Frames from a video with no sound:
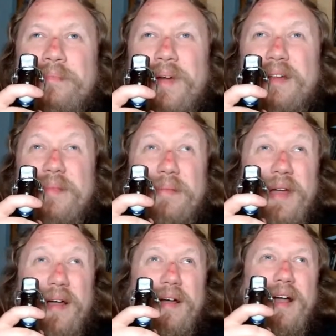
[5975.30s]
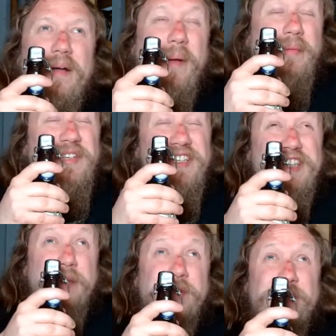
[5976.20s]
but I'm still
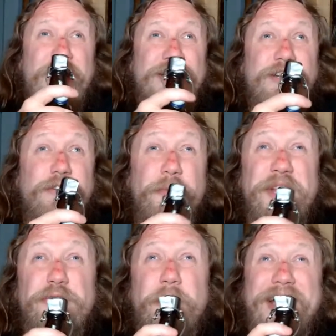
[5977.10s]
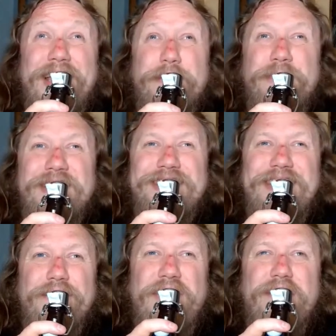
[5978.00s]
tempted to actually read Twilight because
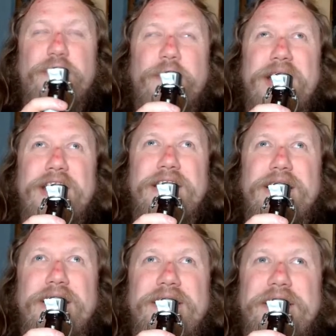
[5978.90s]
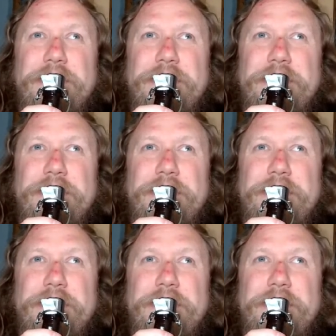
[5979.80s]
I've never read it, and